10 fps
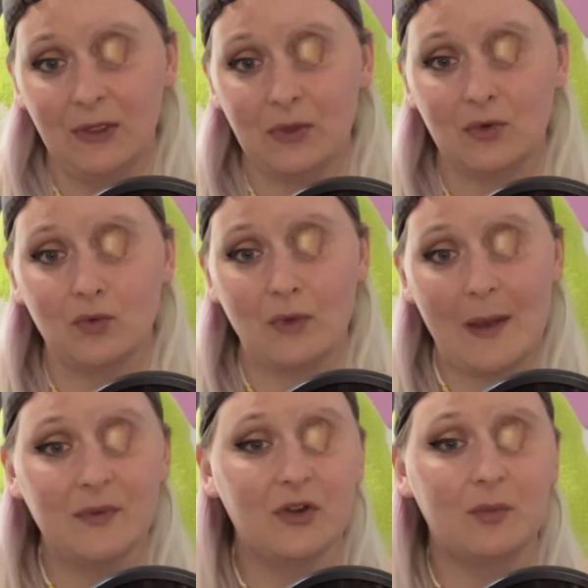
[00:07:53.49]
through
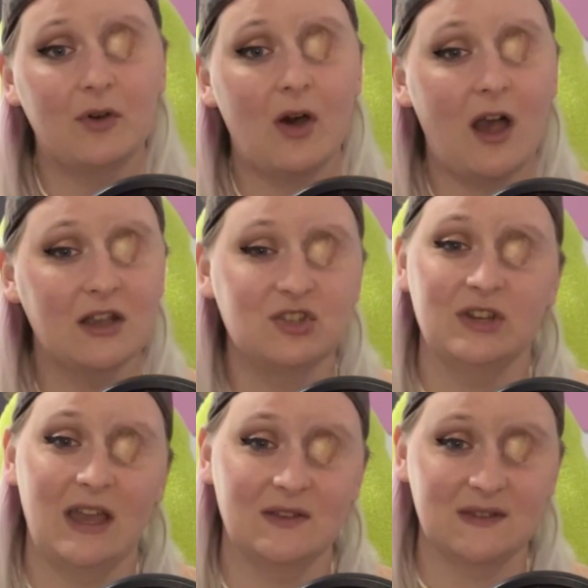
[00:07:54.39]
reputable
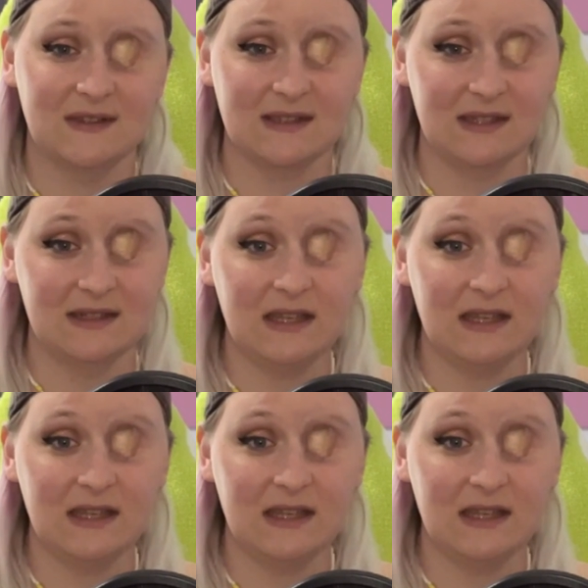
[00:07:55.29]
auction houses and